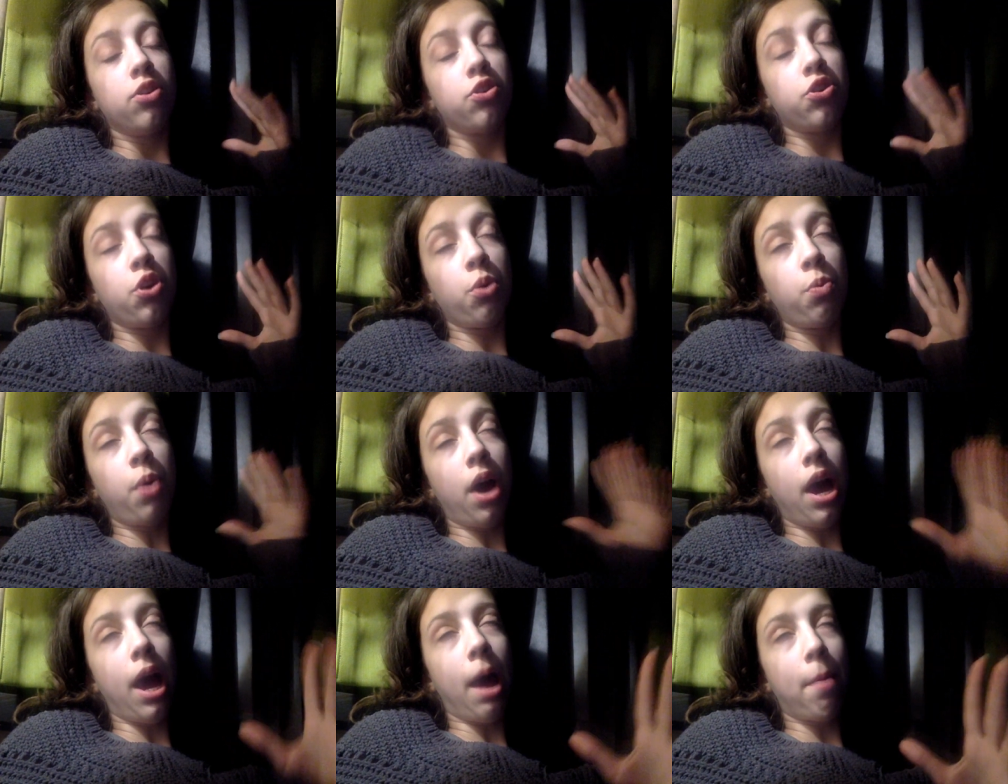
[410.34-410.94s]
So
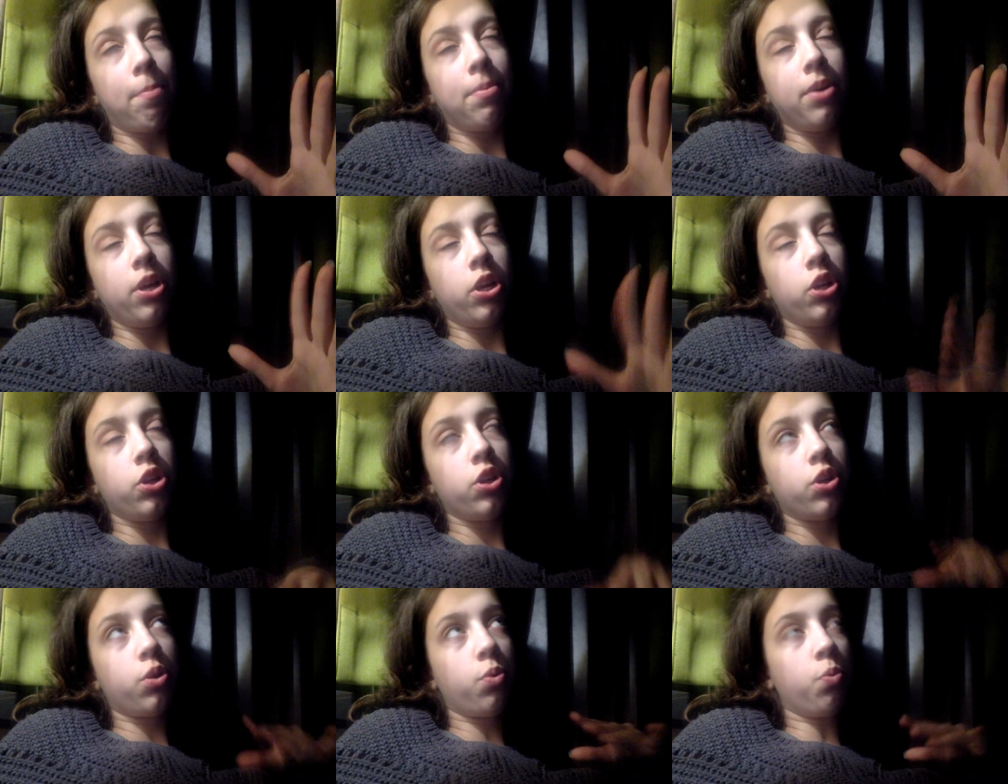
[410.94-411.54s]
what
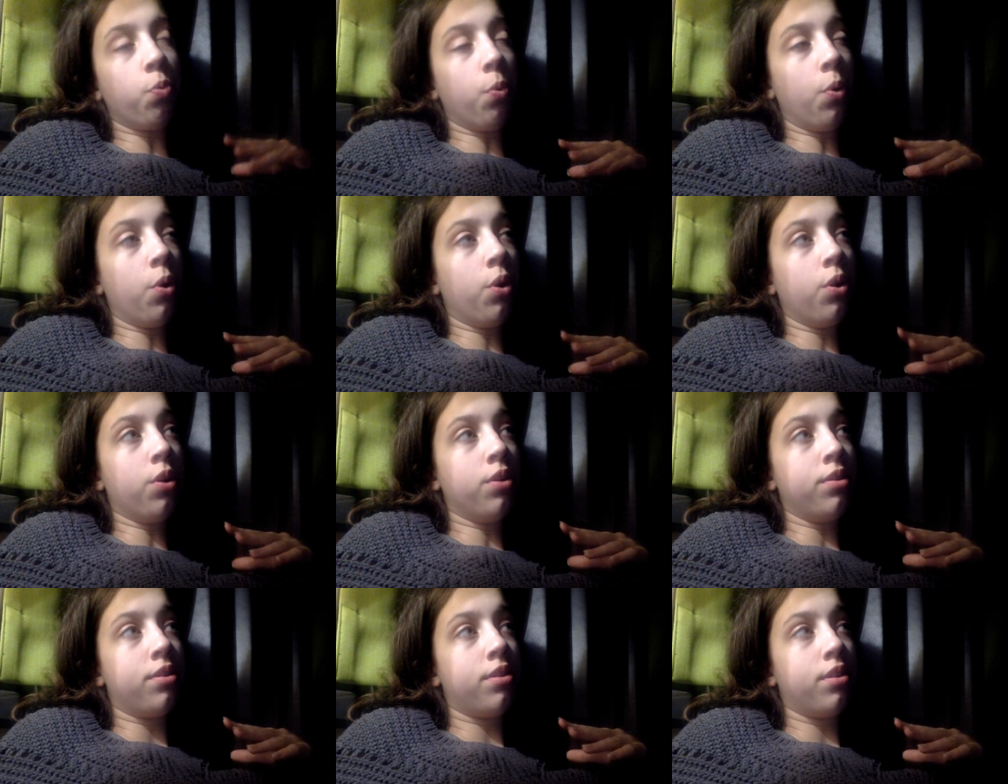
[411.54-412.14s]
happened
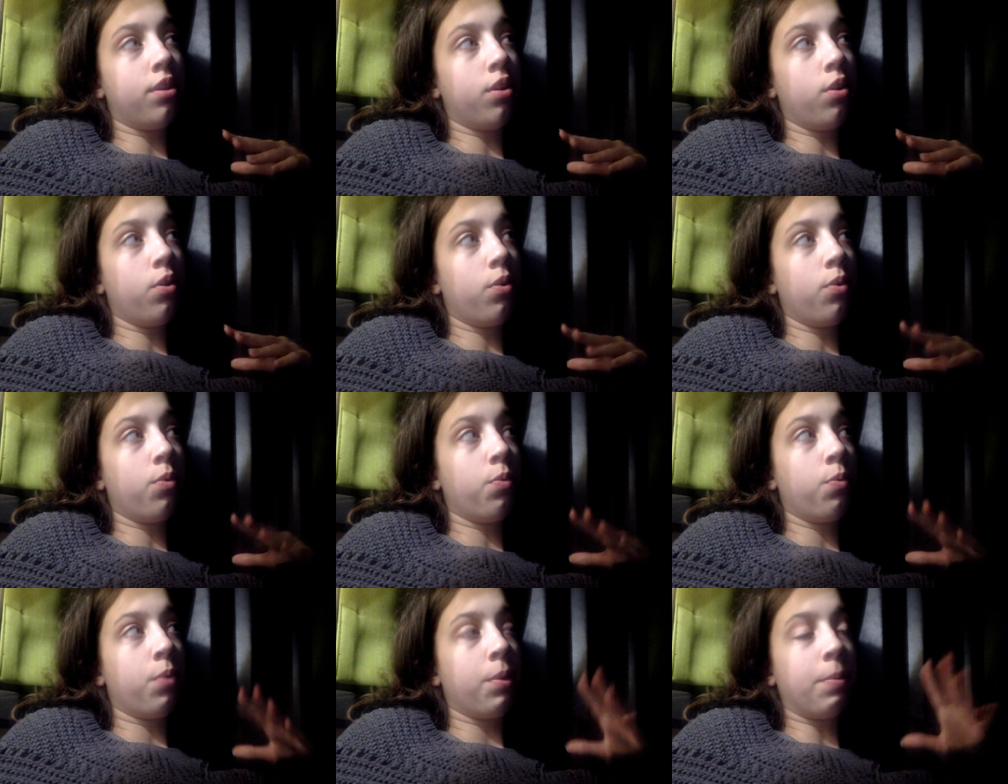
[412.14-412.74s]
was
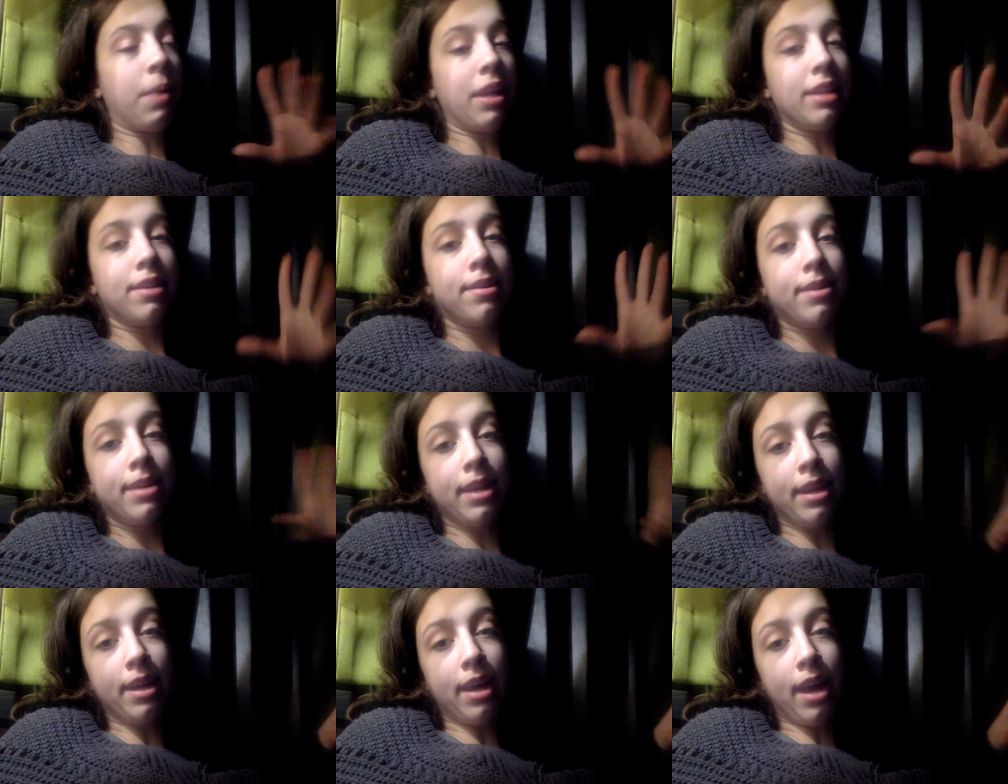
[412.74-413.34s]
we went to
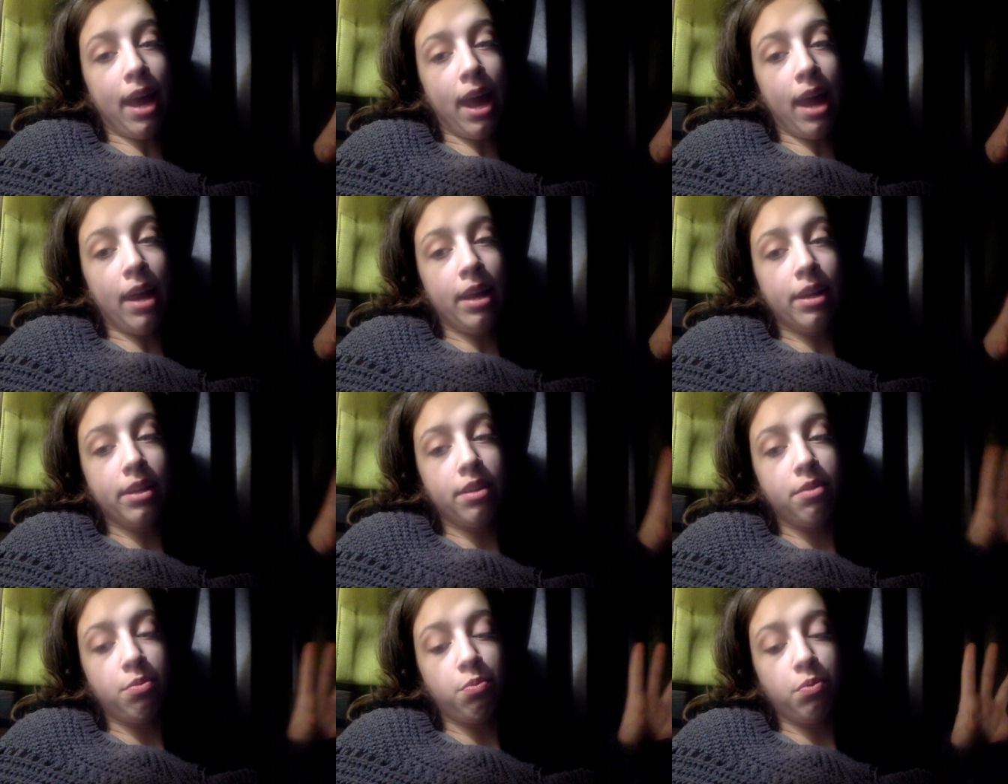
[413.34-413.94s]
dinner and
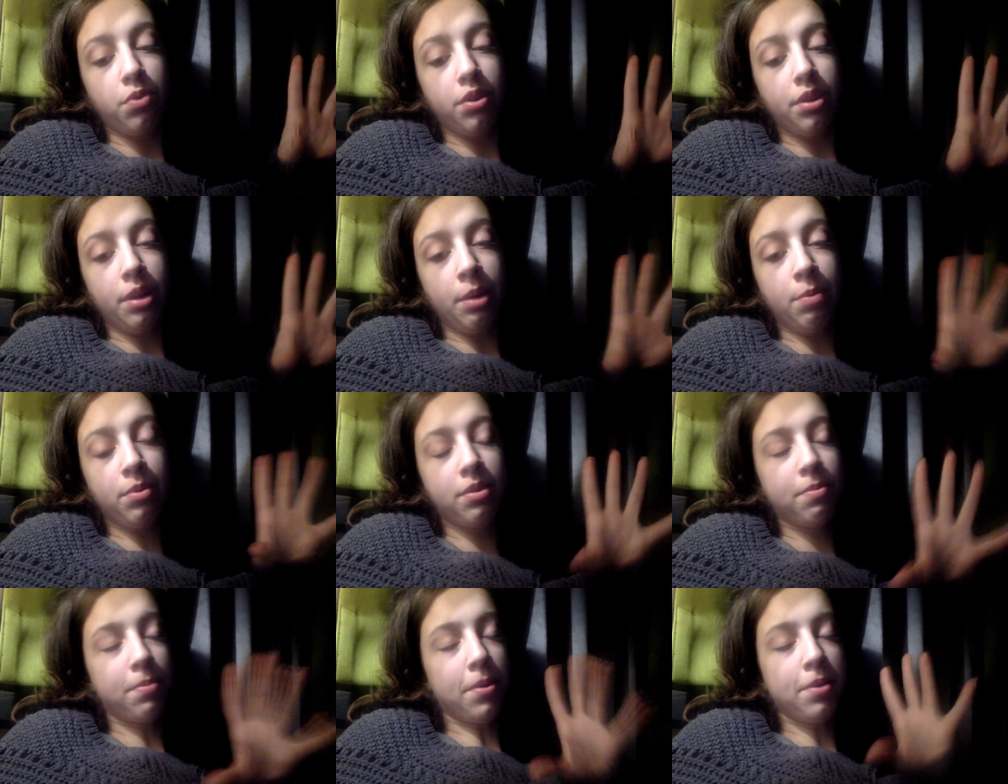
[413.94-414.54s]
it's it
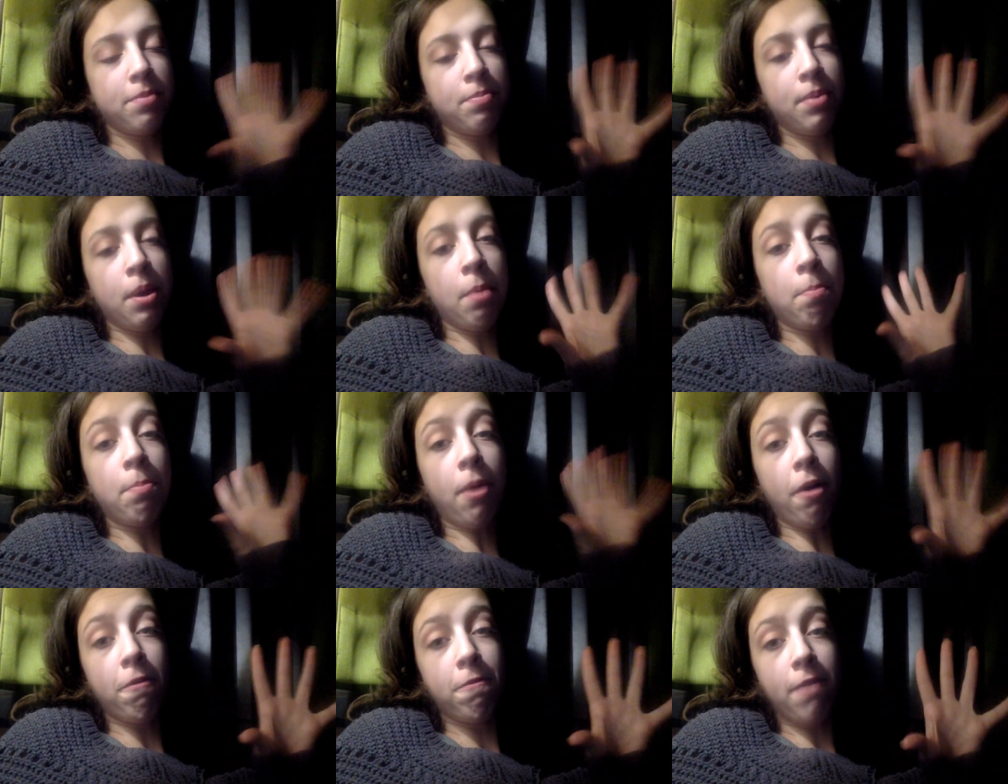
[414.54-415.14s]
was supposed to be a
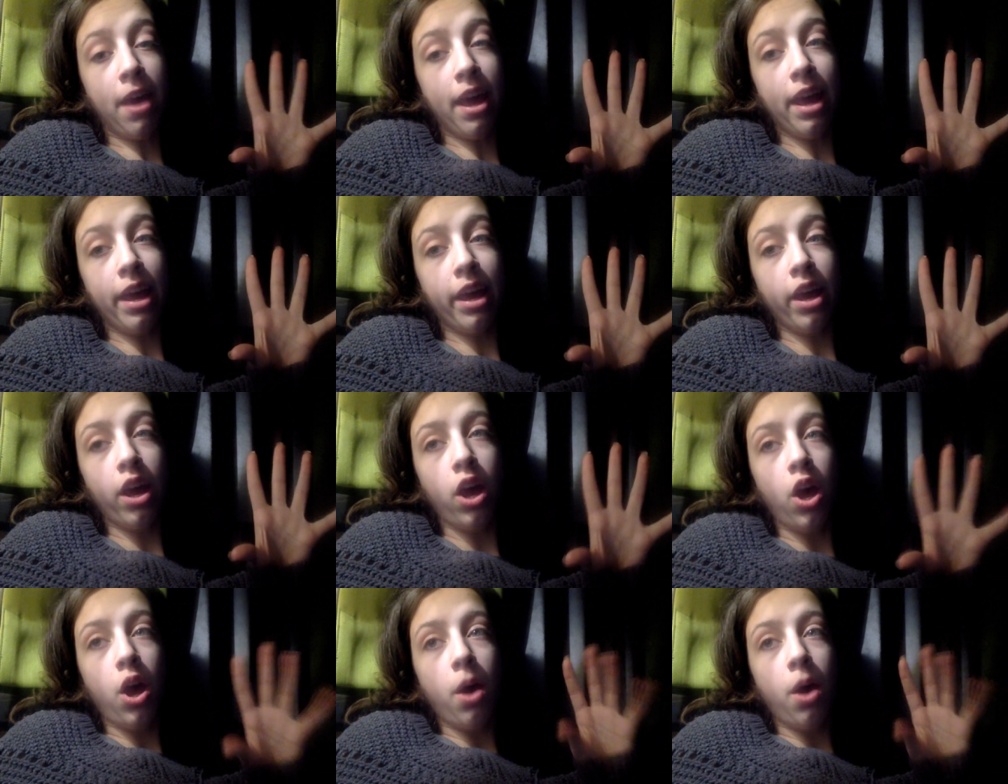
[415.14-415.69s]
buffet,